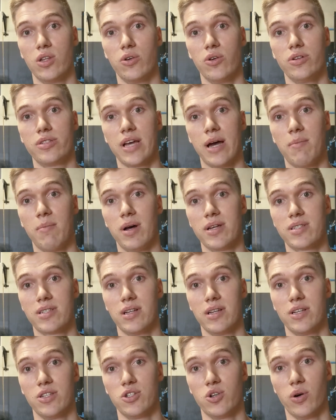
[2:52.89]
lose our
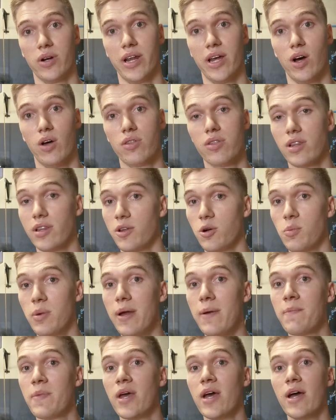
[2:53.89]
muscle and joint health a little
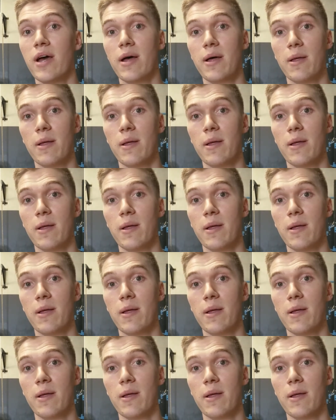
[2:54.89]
bit.